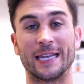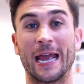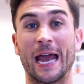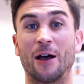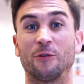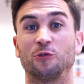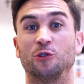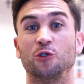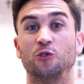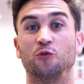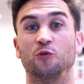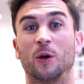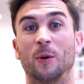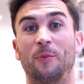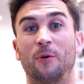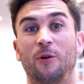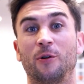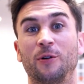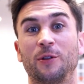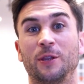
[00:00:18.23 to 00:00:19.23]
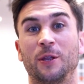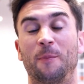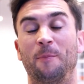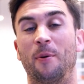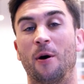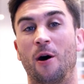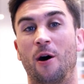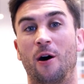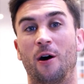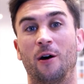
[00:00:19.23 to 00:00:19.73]
how to dribble the
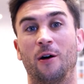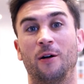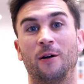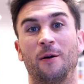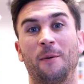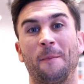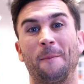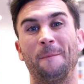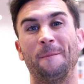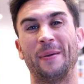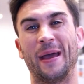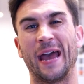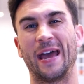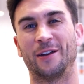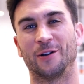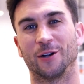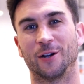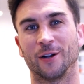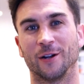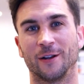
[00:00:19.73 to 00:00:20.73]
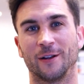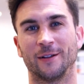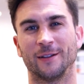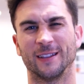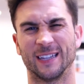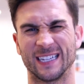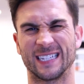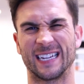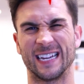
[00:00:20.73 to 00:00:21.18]
ball better. Let's